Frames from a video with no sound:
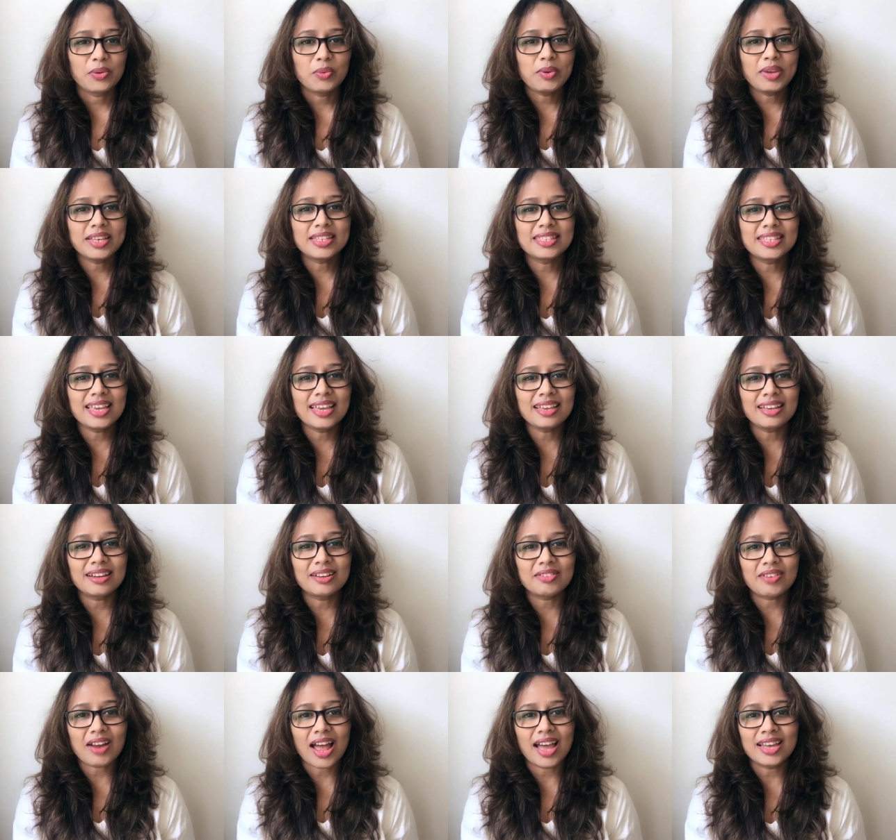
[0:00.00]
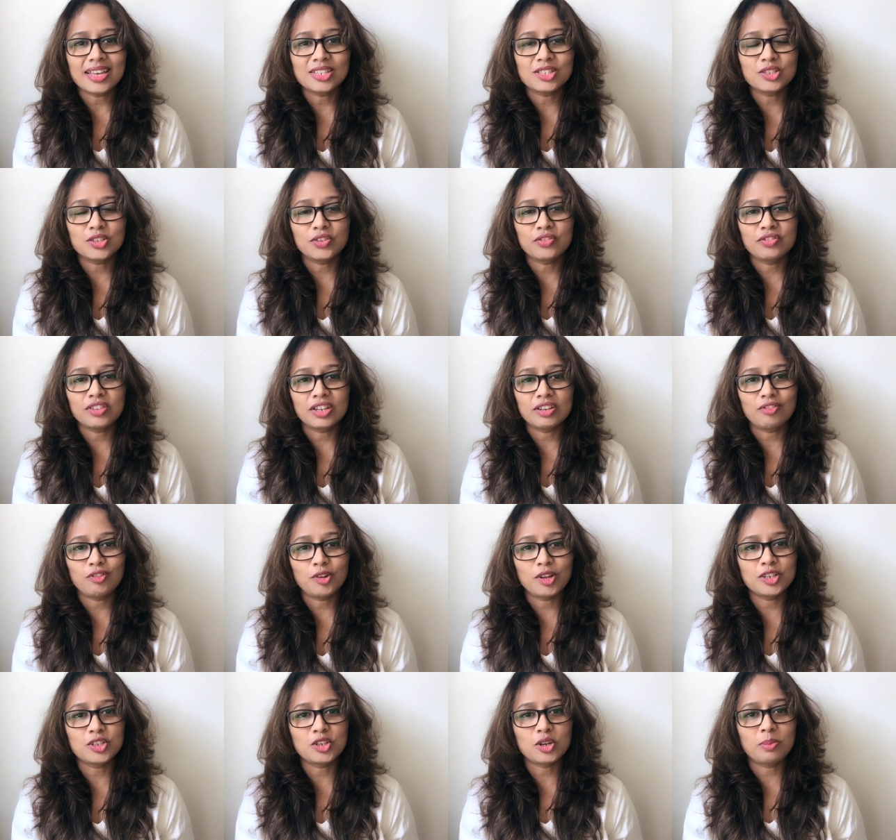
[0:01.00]
We are seeing a rise of
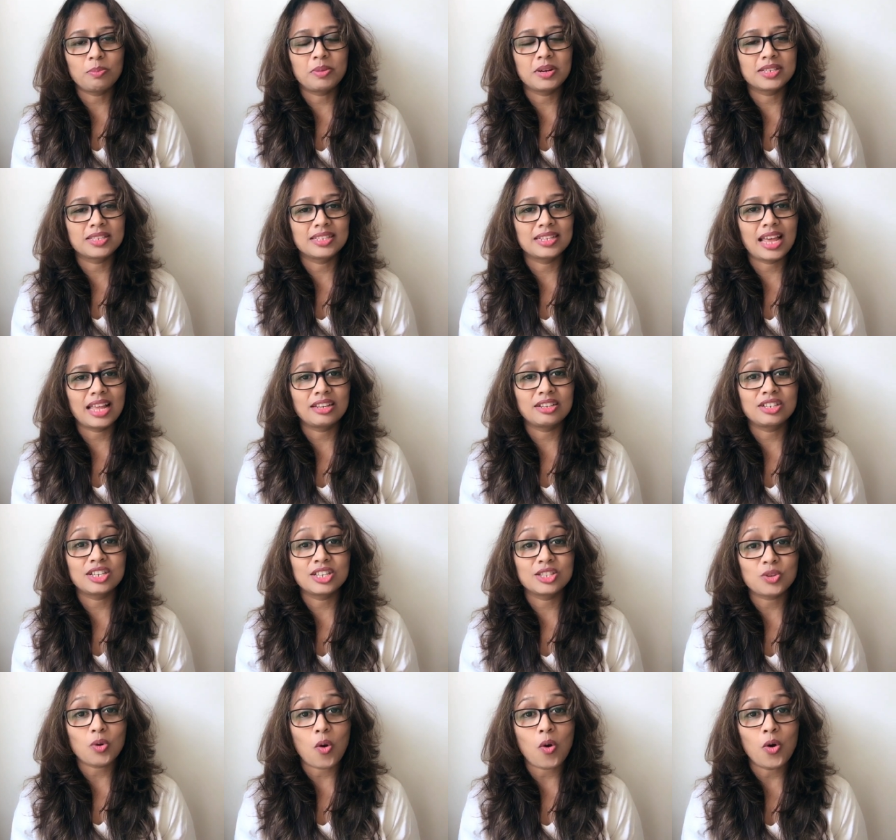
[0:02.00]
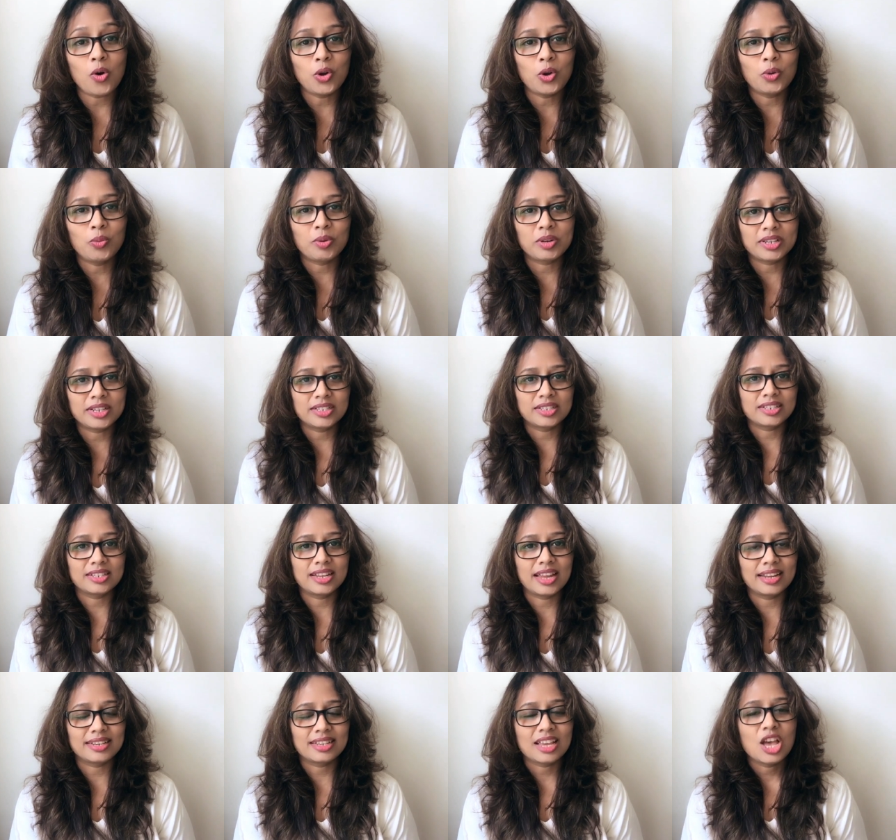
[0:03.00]
influential personalities all over the
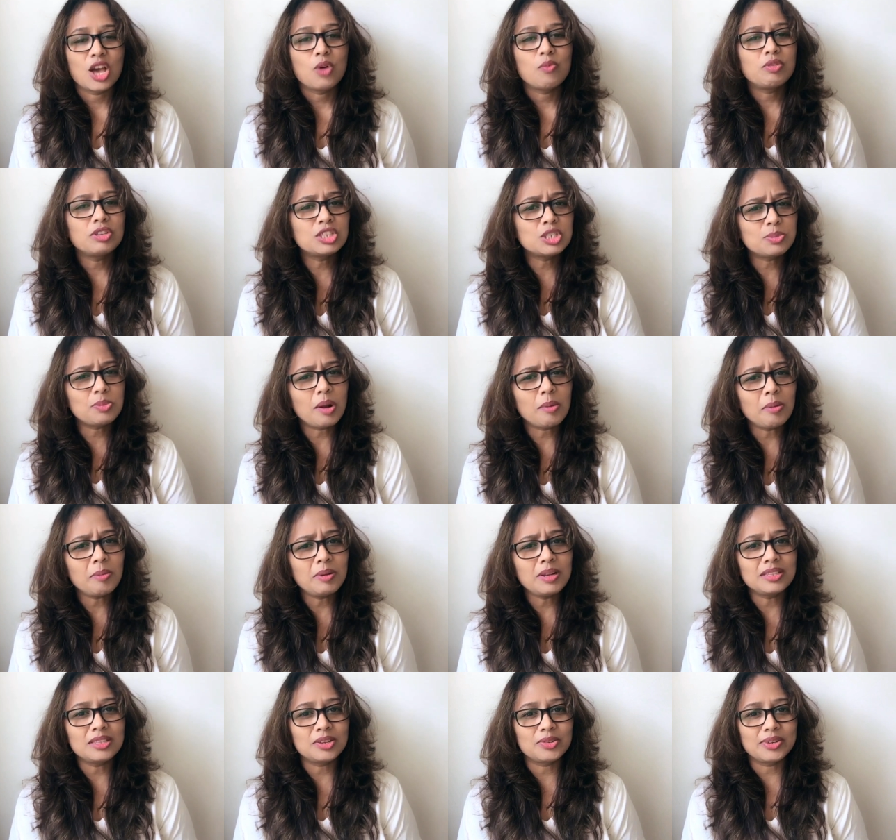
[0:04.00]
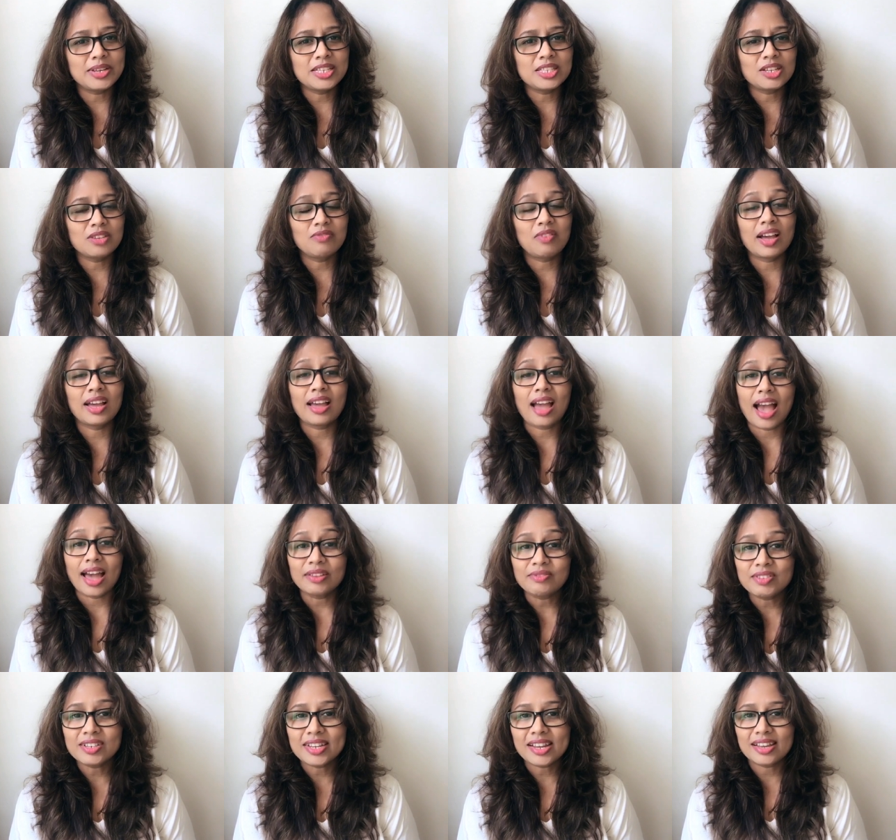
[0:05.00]
internet, which is probably the reason why
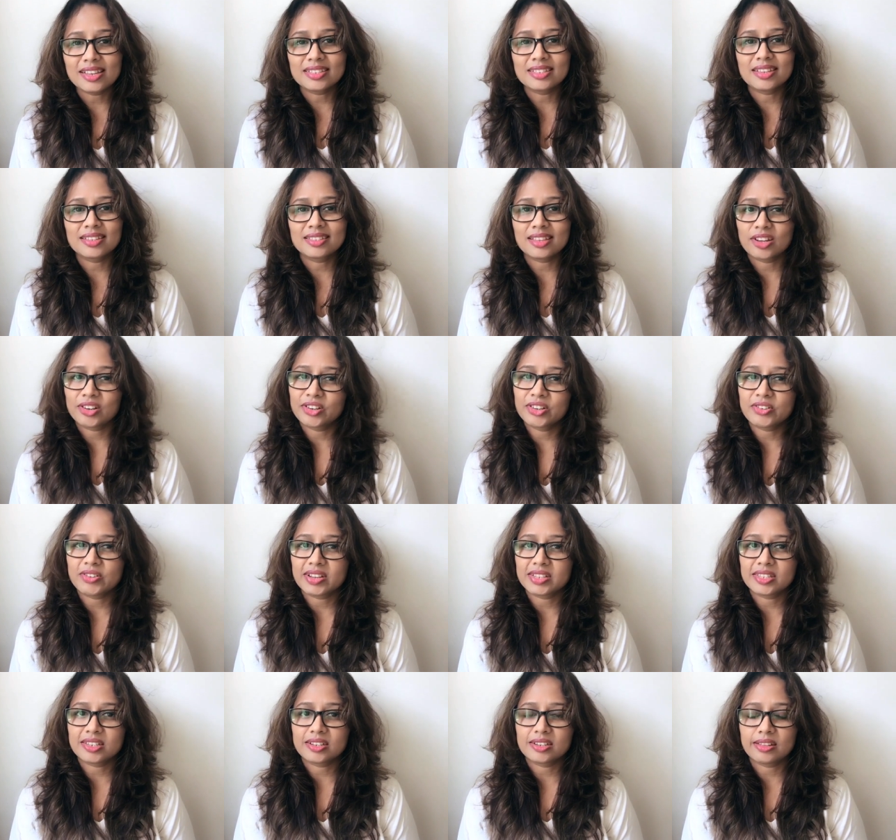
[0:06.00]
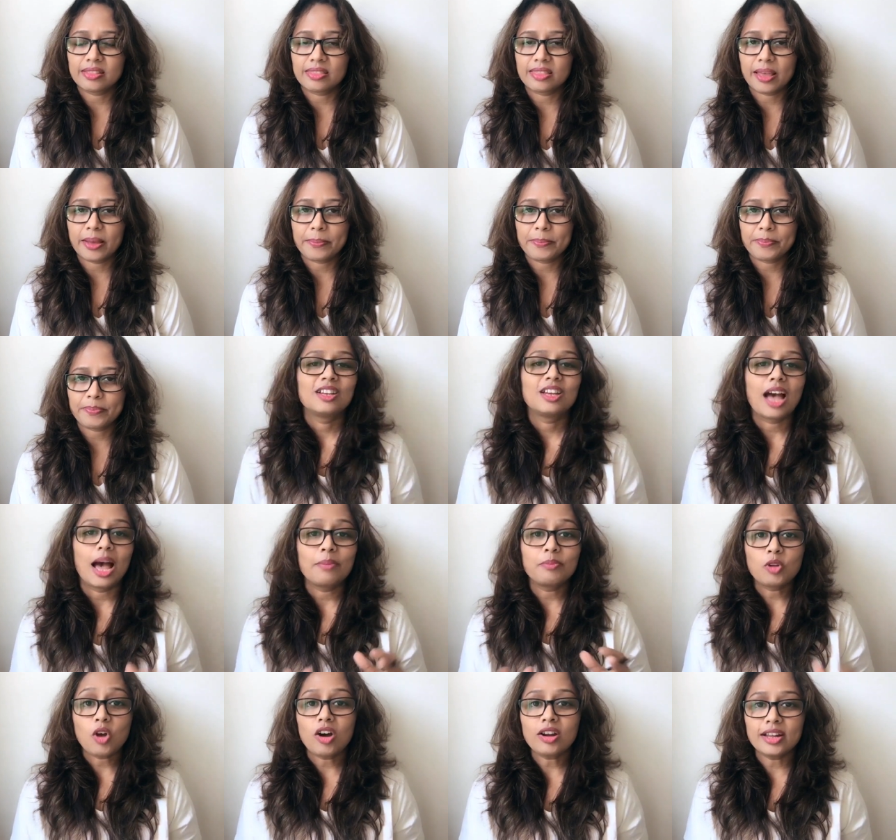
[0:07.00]
advertisers are interested in them.
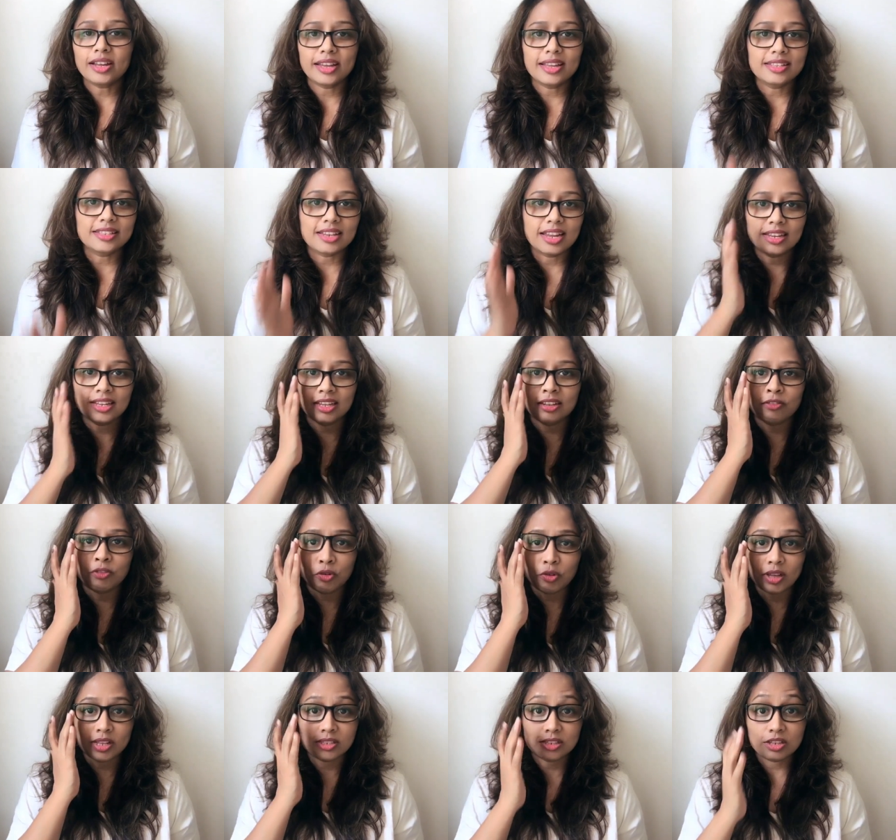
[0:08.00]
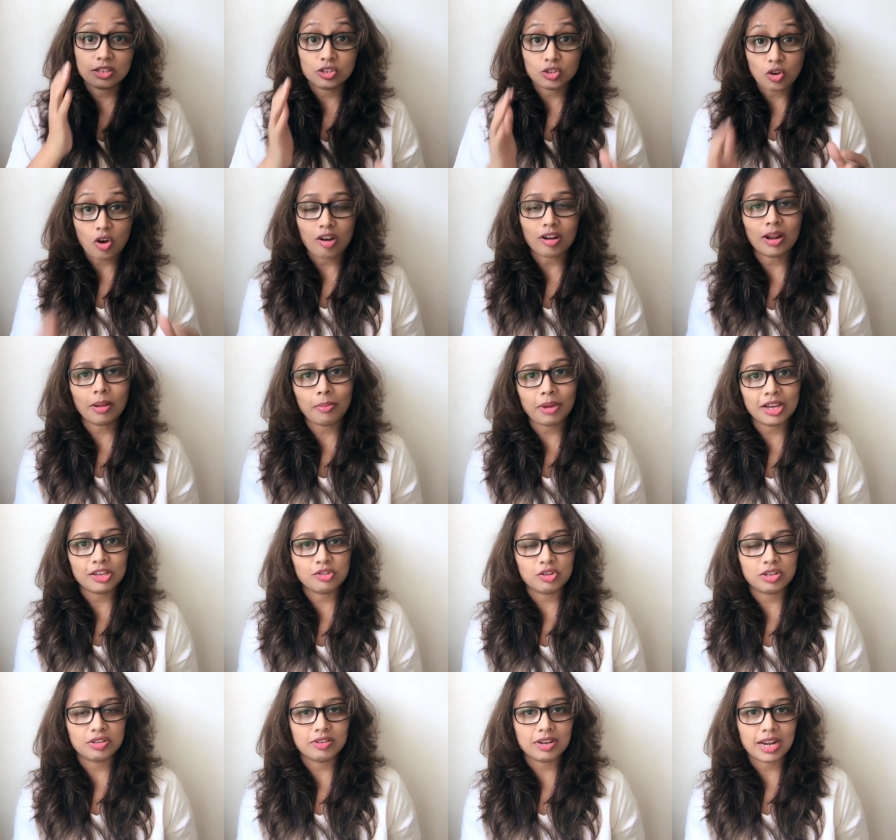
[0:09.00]
I'm not against any influencers, nor am I
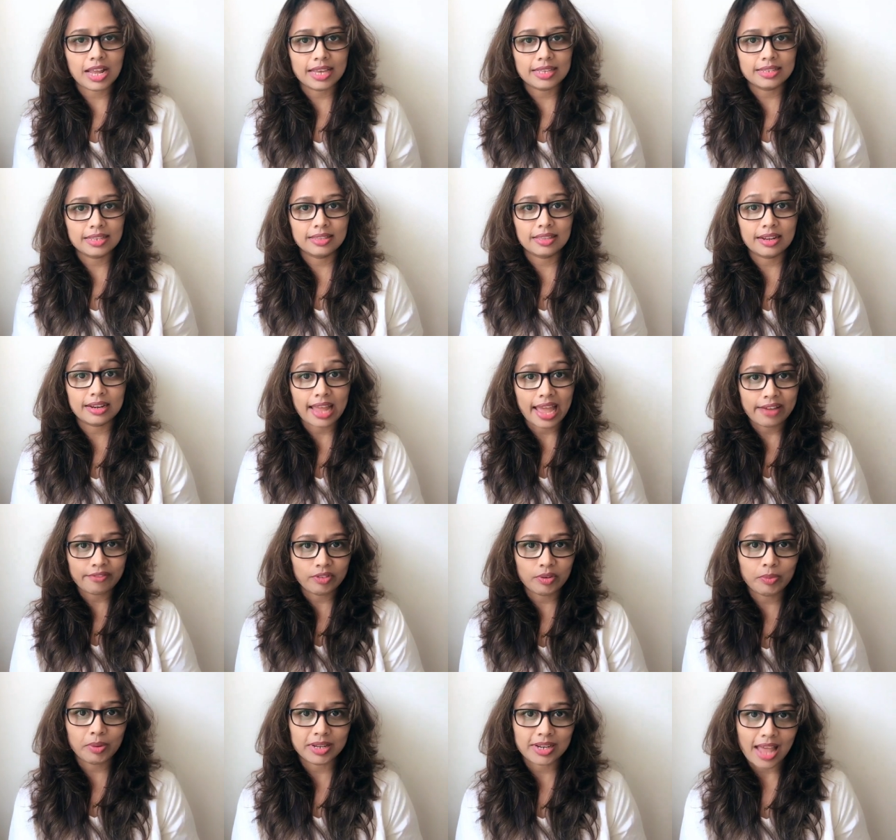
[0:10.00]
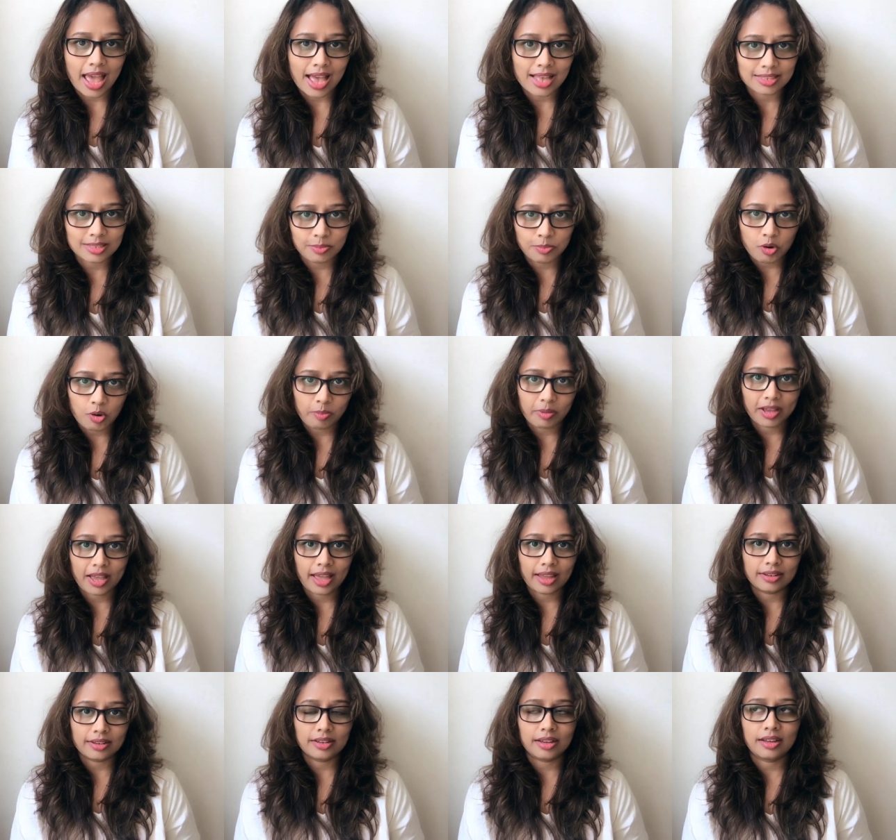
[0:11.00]
generalizing that everyone has a
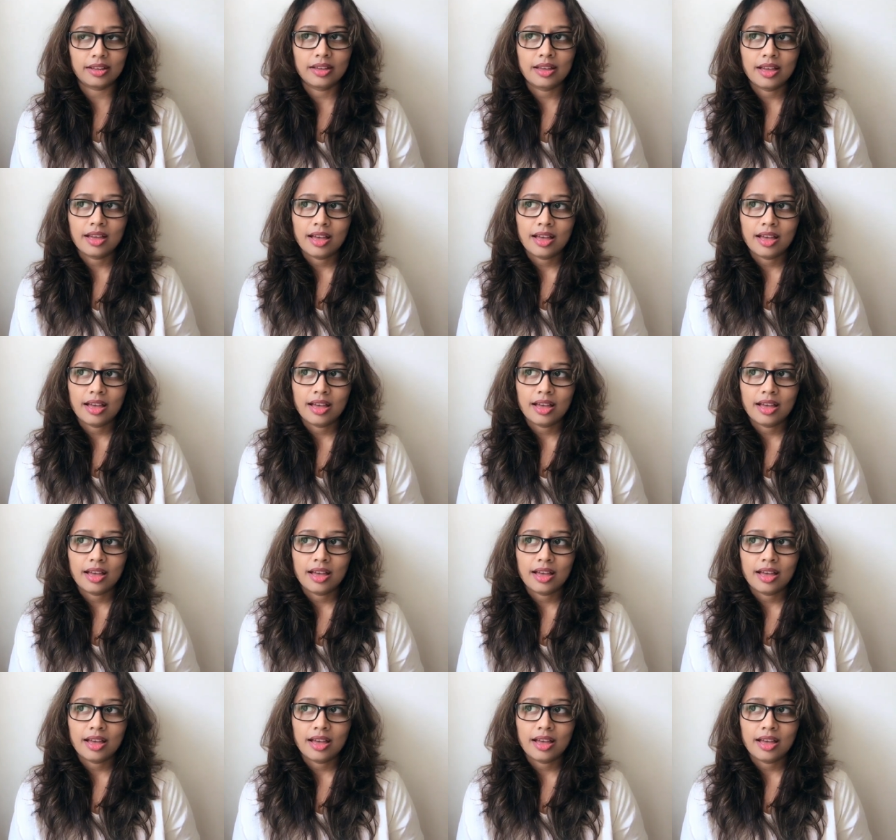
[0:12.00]
propaganda.